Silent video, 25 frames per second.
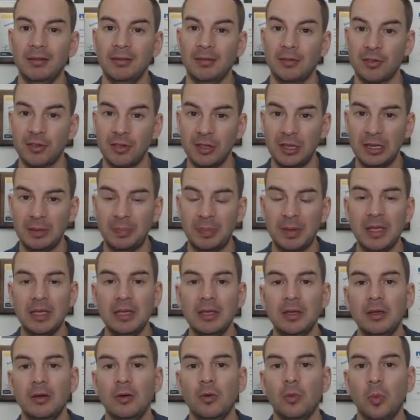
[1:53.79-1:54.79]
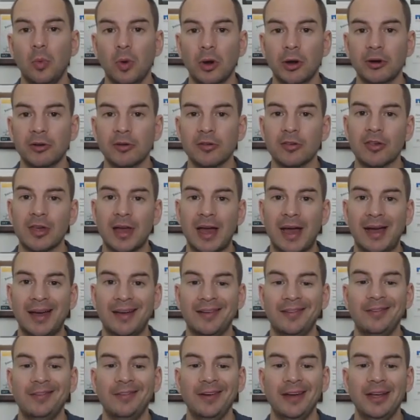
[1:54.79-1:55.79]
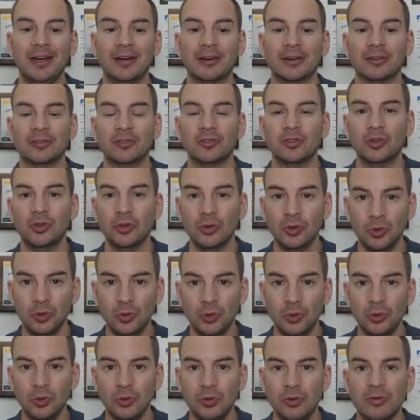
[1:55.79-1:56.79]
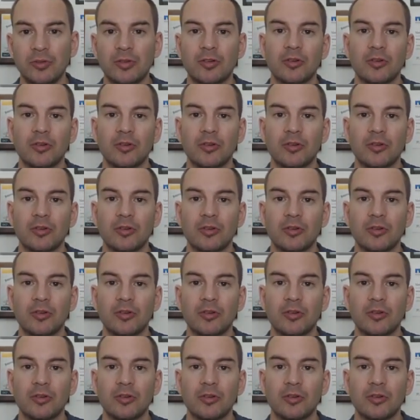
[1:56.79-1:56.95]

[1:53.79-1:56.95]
CDP works at layer 2,